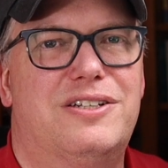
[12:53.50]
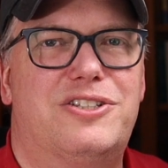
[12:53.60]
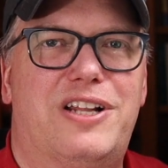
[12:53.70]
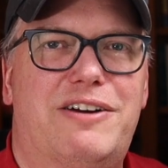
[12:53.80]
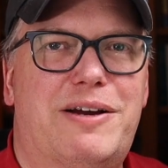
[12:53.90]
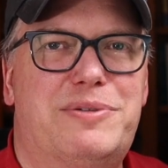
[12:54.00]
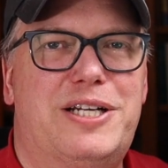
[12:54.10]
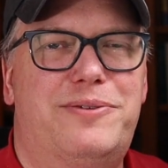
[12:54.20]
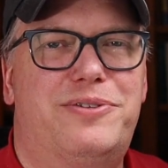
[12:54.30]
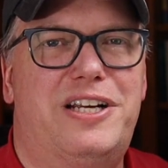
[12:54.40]
So that wraps it
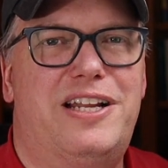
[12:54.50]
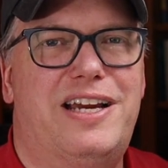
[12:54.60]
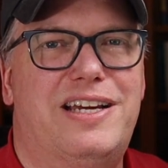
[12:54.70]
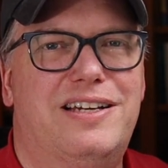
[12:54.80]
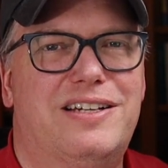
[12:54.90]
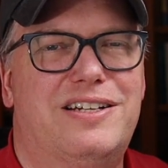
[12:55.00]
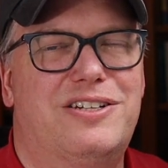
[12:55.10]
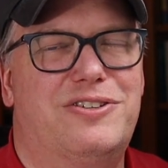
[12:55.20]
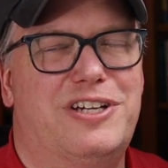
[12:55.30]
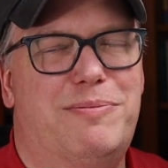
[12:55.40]
up for the day.
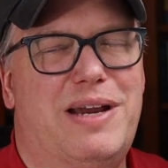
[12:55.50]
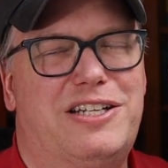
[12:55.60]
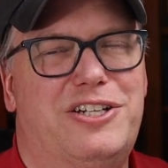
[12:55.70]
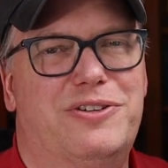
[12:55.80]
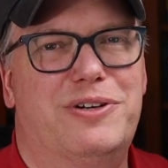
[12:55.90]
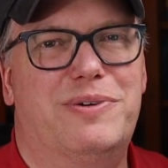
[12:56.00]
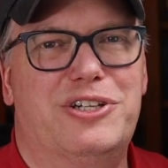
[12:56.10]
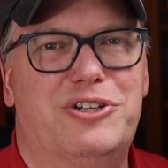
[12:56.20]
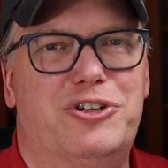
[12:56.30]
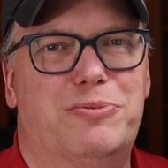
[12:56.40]
So get back to doing what
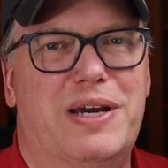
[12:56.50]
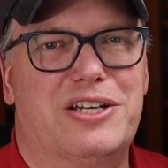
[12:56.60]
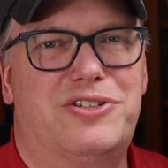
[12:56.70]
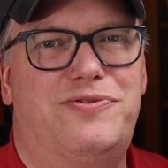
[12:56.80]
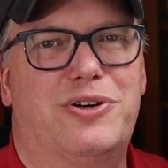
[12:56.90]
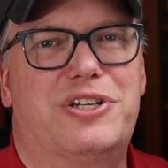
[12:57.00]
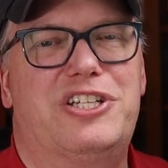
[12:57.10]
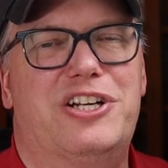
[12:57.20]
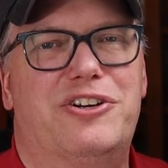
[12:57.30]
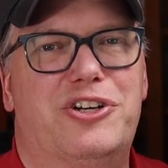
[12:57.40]
you do best,
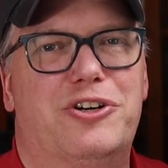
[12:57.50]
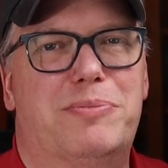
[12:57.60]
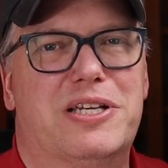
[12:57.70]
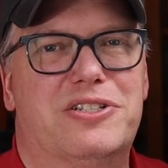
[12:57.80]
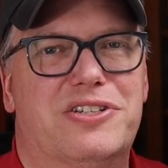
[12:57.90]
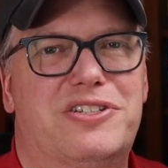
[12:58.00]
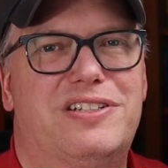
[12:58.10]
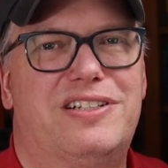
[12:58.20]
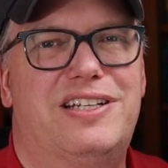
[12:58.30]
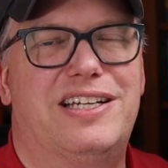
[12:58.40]
focusing on your business
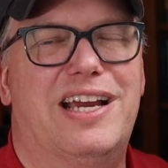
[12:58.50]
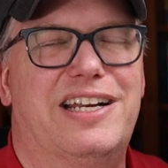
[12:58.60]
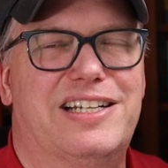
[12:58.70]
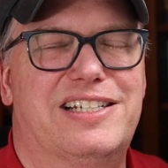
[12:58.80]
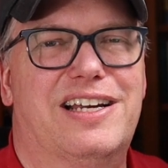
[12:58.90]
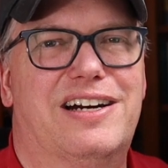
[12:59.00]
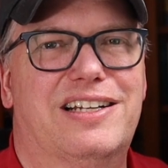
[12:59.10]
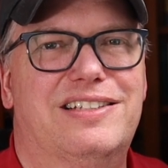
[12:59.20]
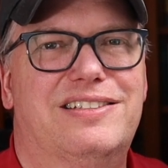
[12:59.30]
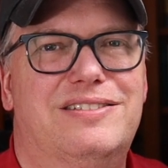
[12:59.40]
and getting it
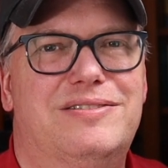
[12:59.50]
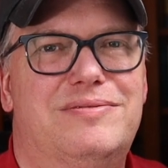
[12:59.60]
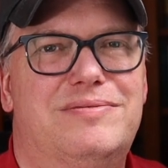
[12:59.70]
done.